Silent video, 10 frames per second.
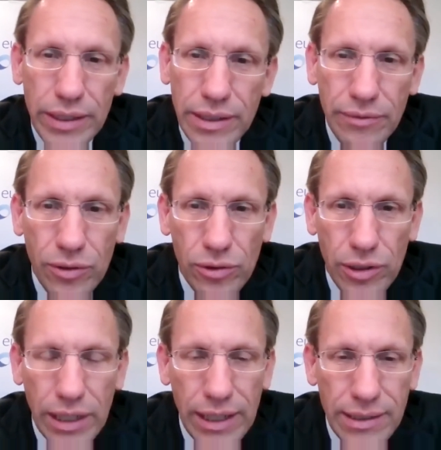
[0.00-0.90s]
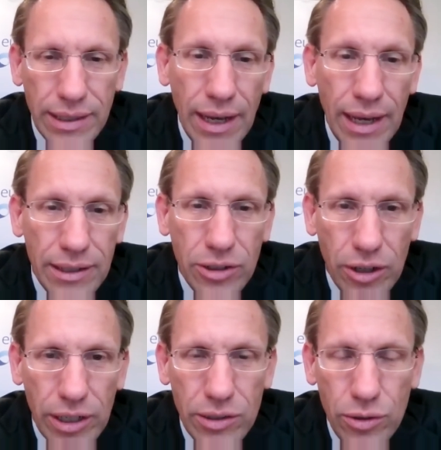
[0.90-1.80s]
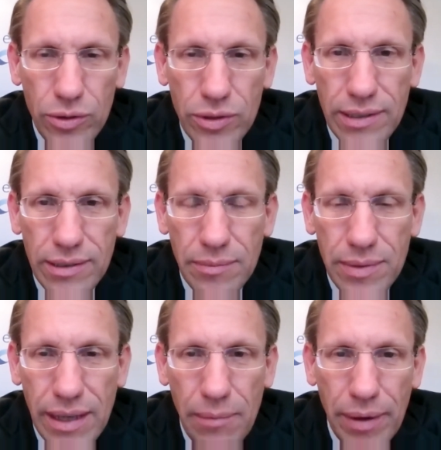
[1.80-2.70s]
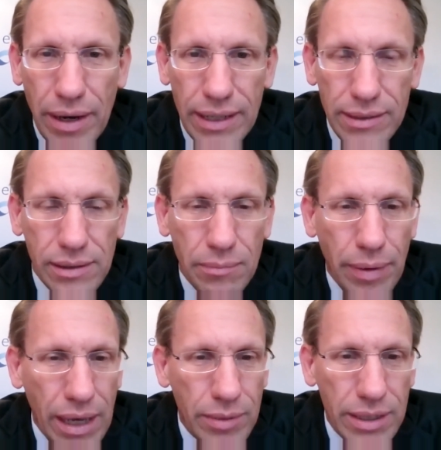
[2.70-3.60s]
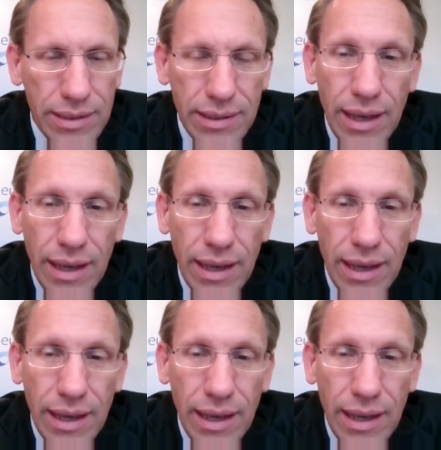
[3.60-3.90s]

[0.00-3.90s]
If you look at the Target 2 system, SEPA, instant payments,